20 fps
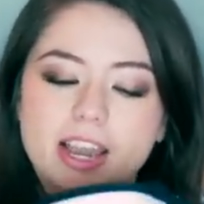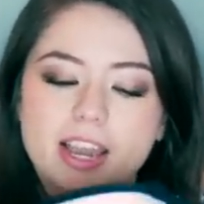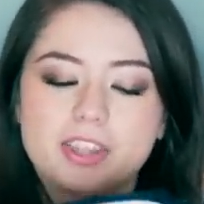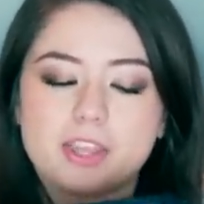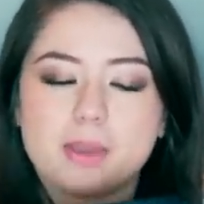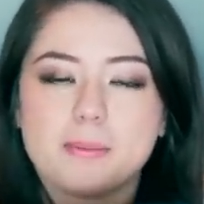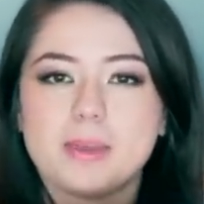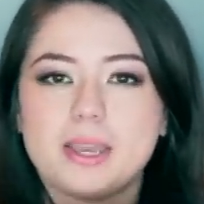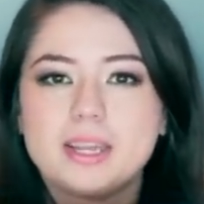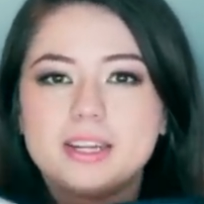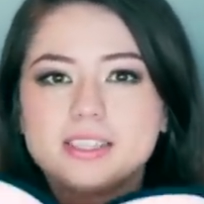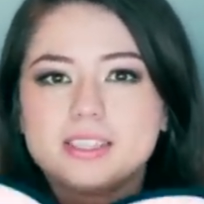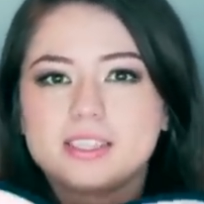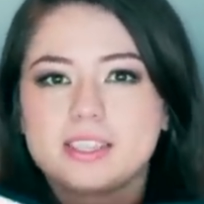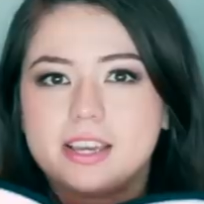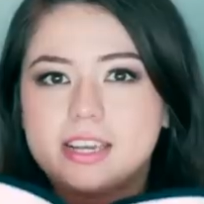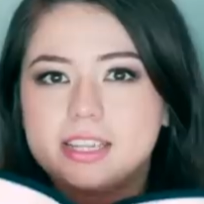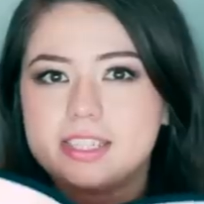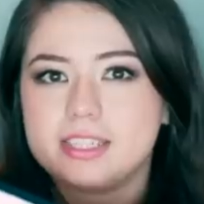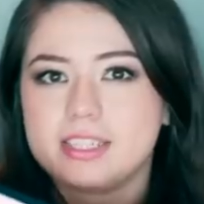and they made a
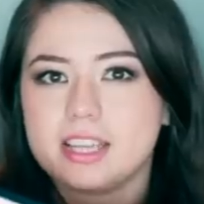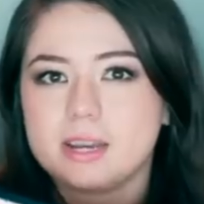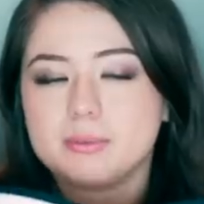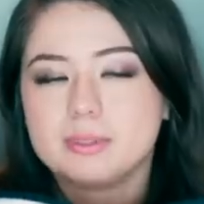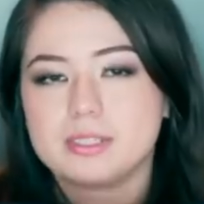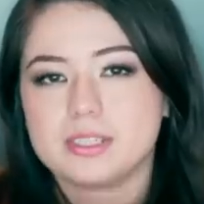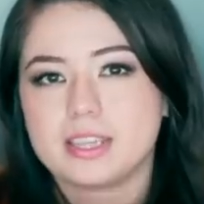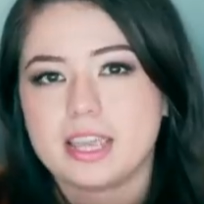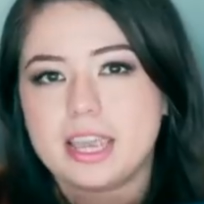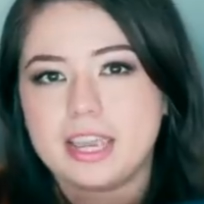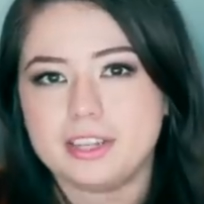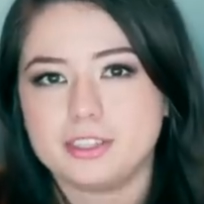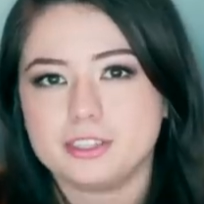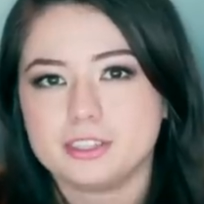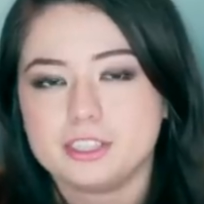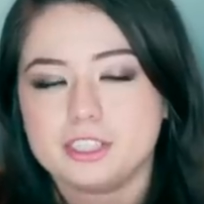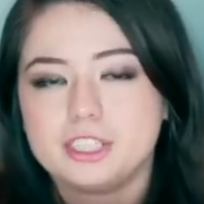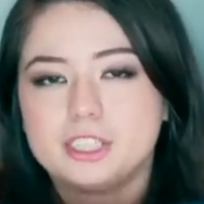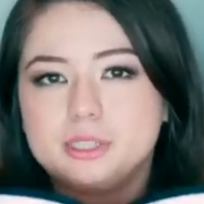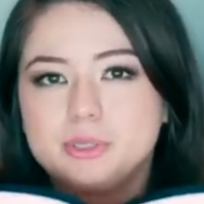size that was
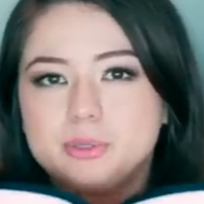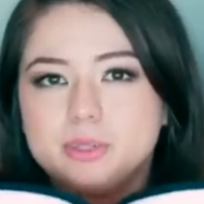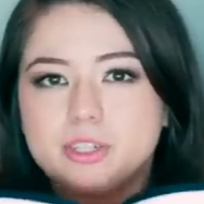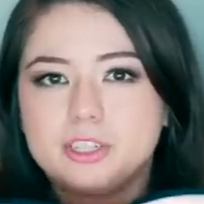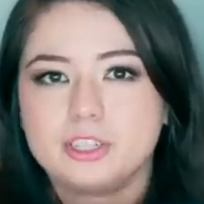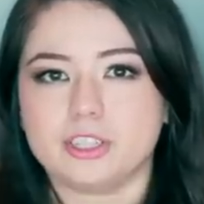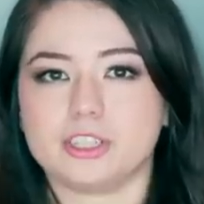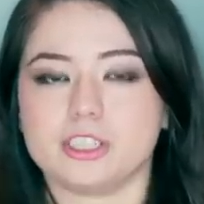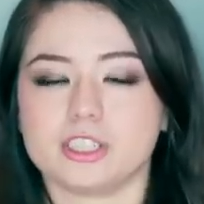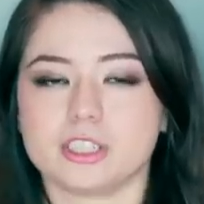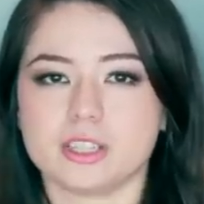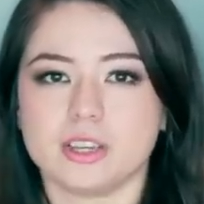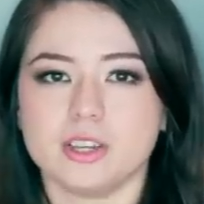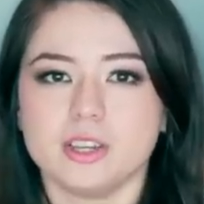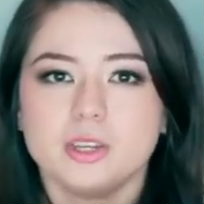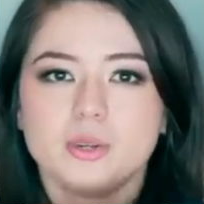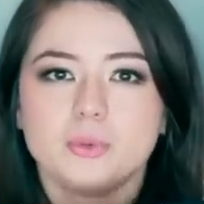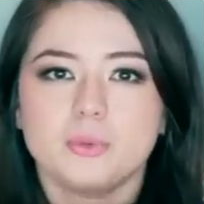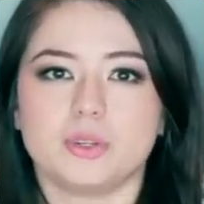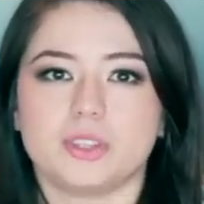catered to girls
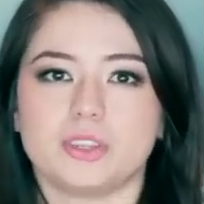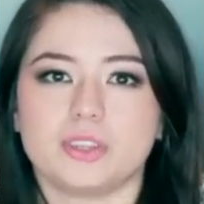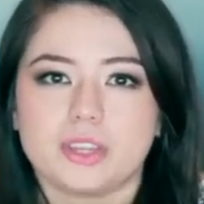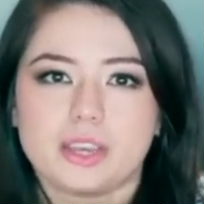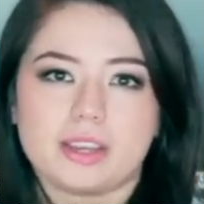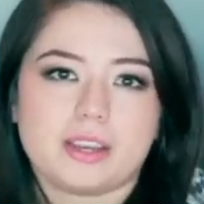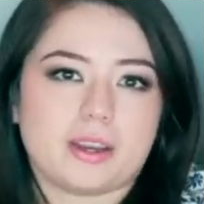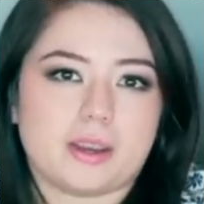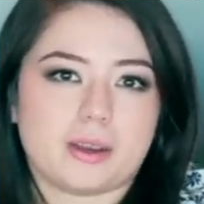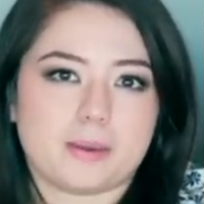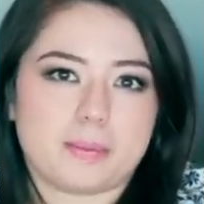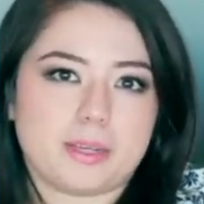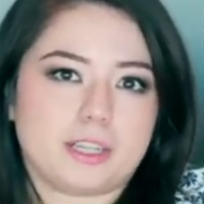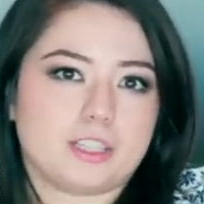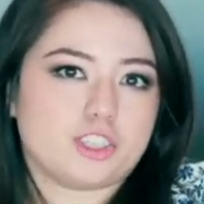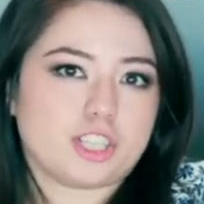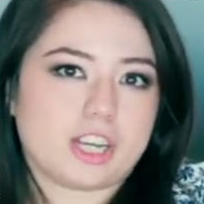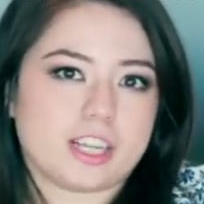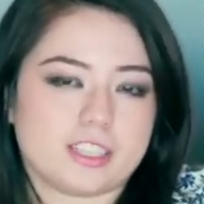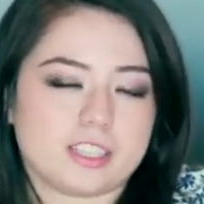with like a
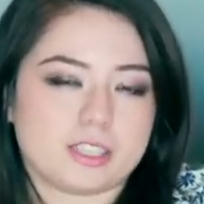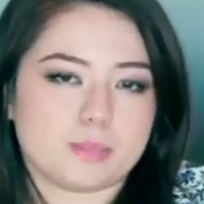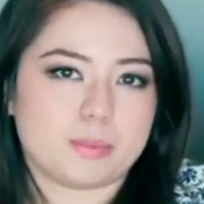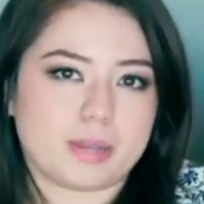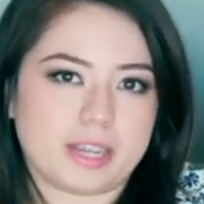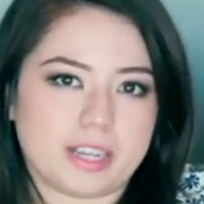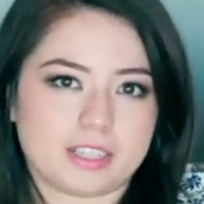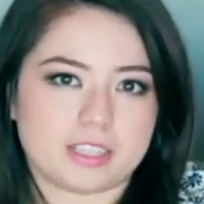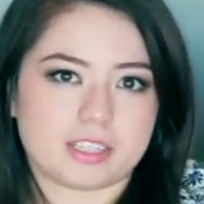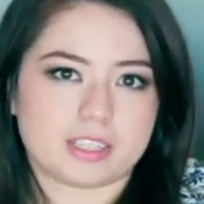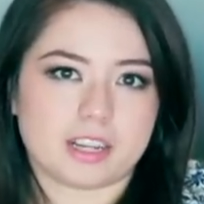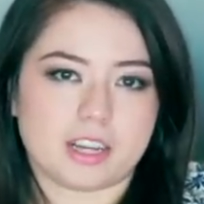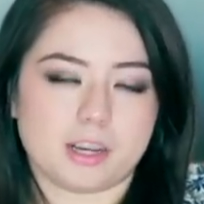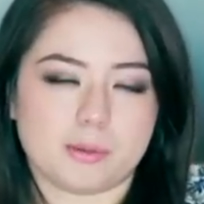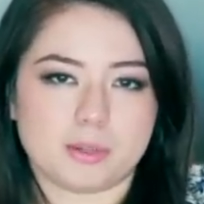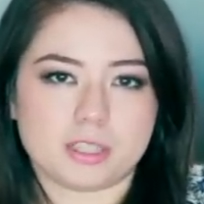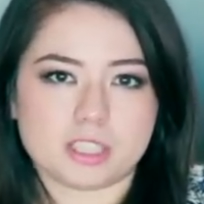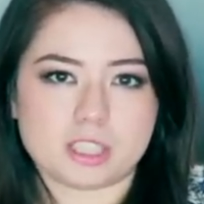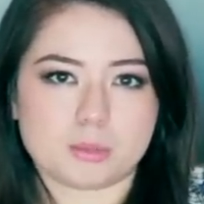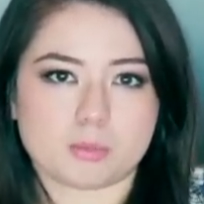bigger chest, but
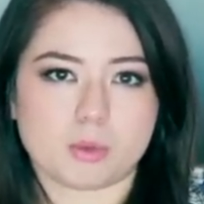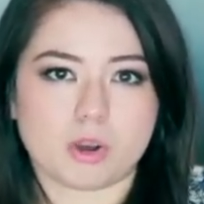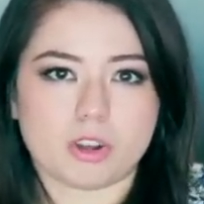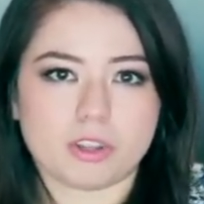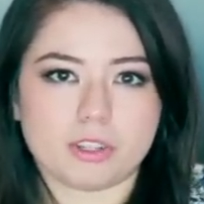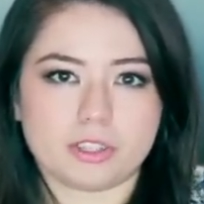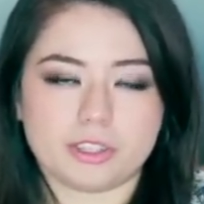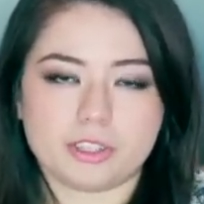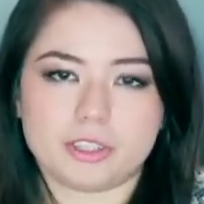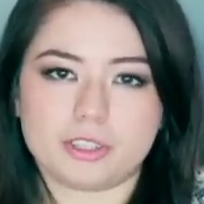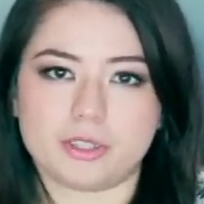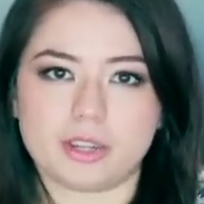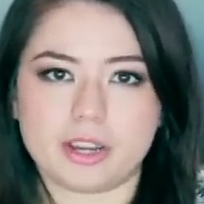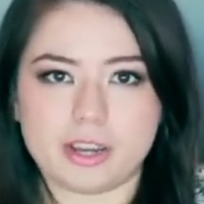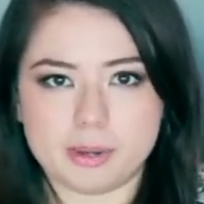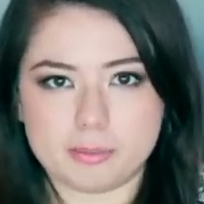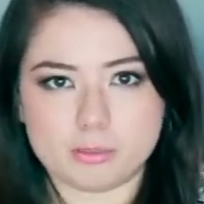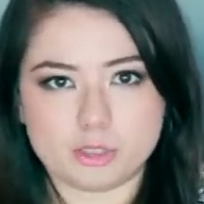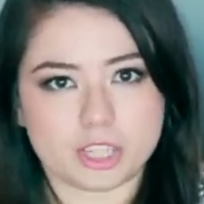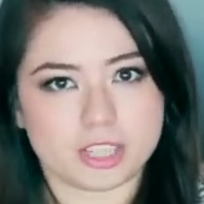a smaller
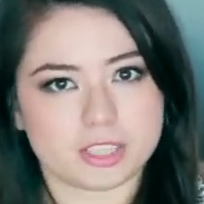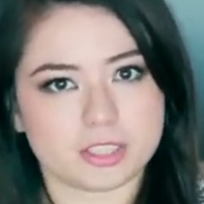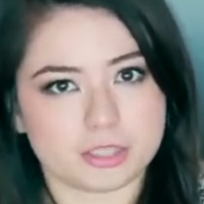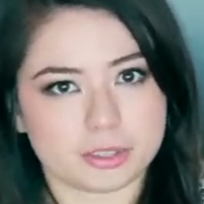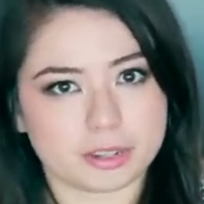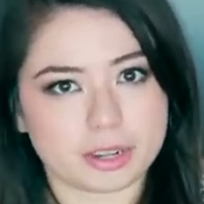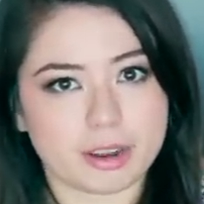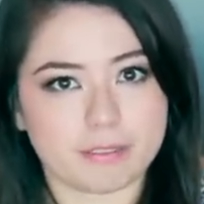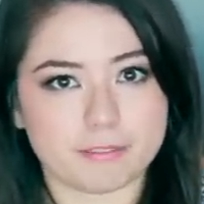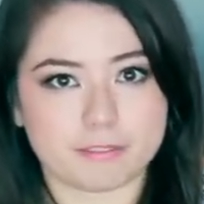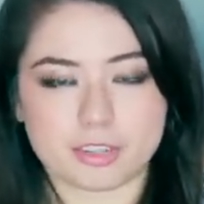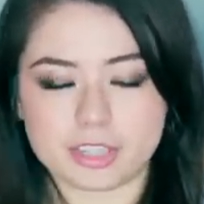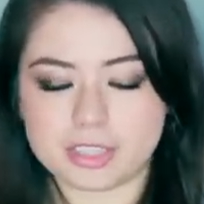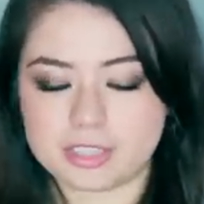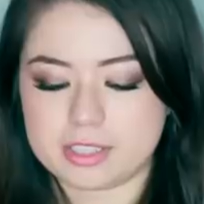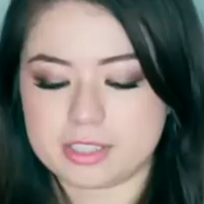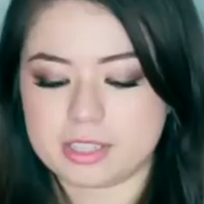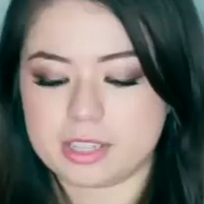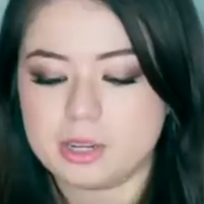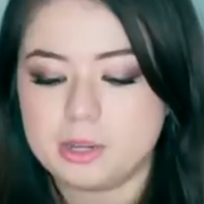chest
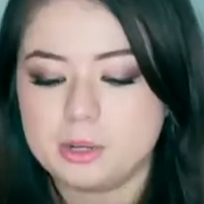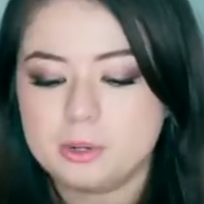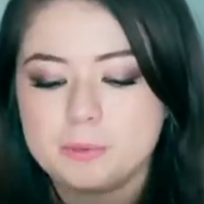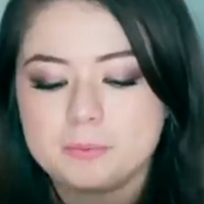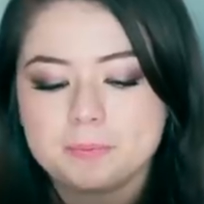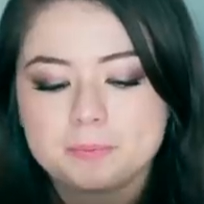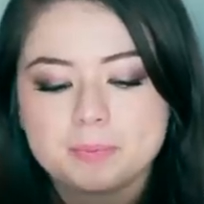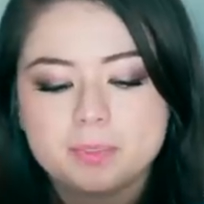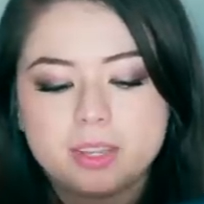circumference. So